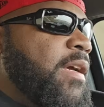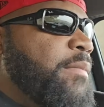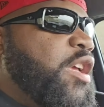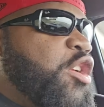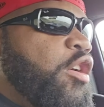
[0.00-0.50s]

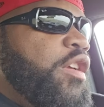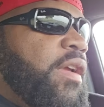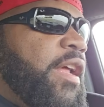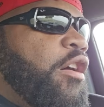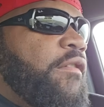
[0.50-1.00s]
Make sure you
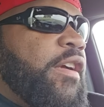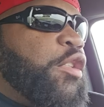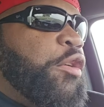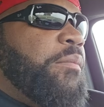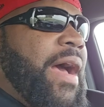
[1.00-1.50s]
get over
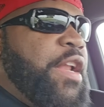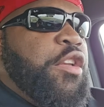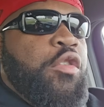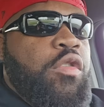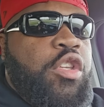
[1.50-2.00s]
to my
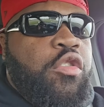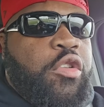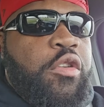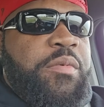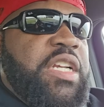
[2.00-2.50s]
new
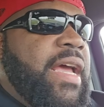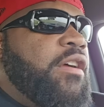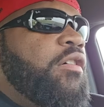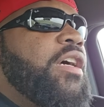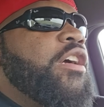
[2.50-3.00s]
YouTube
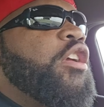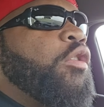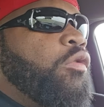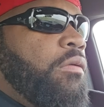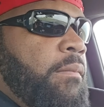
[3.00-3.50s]
channel,
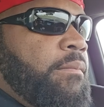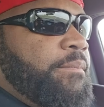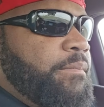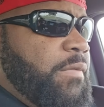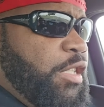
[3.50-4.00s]

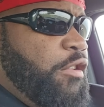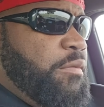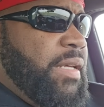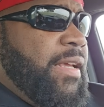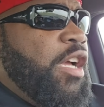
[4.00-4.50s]

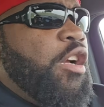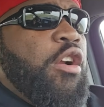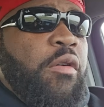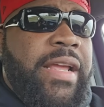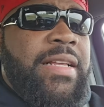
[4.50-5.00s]
excuse me,
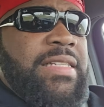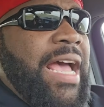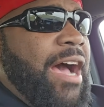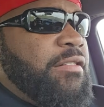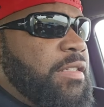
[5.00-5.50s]
Green's
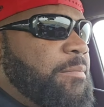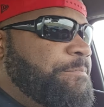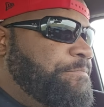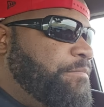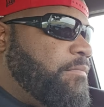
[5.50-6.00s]
House.
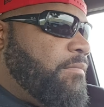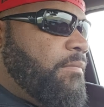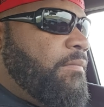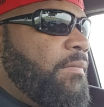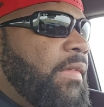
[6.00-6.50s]

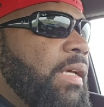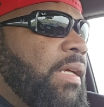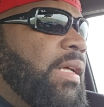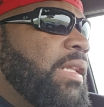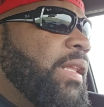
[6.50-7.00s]

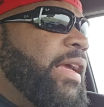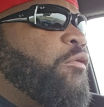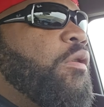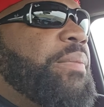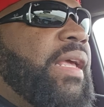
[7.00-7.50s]

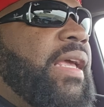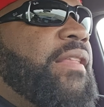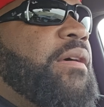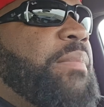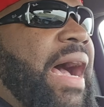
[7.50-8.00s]
Link will be
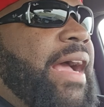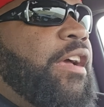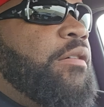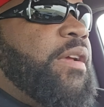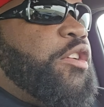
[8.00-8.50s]
in the
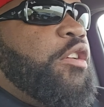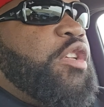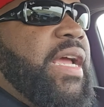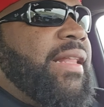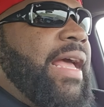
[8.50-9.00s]
bio. Make sure you
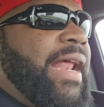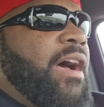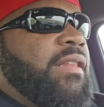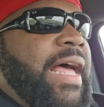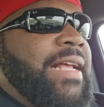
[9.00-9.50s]
check that
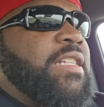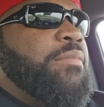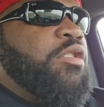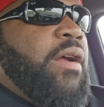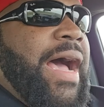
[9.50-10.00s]
out. Like,
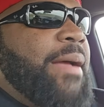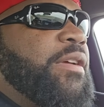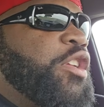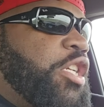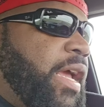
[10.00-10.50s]
subscribe,
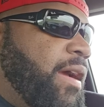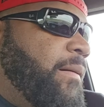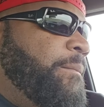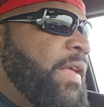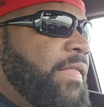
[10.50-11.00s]
and
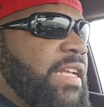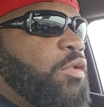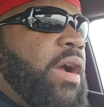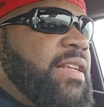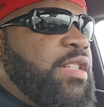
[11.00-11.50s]
share.
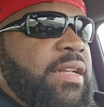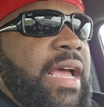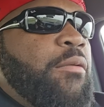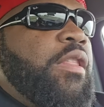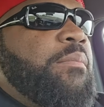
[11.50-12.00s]
That's where I sit
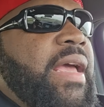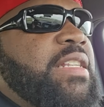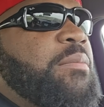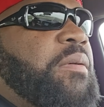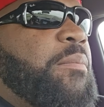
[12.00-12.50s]
down with
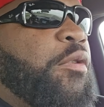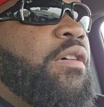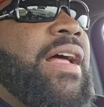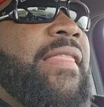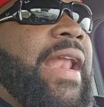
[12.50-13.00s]
amazing
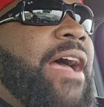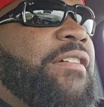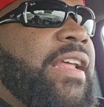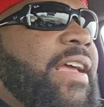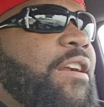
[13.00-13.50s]
people that have
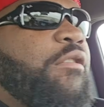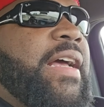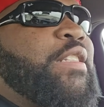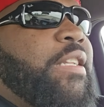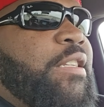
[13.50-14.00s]
an
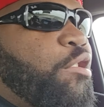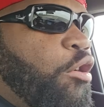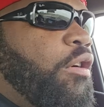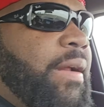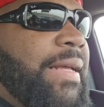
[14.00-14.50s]
interesting
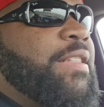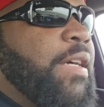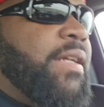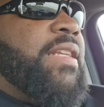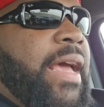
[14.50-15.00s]
story
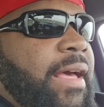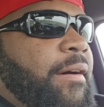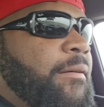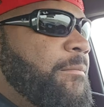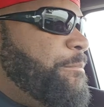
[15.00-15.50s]
to
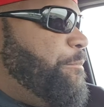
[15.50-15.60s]
tell.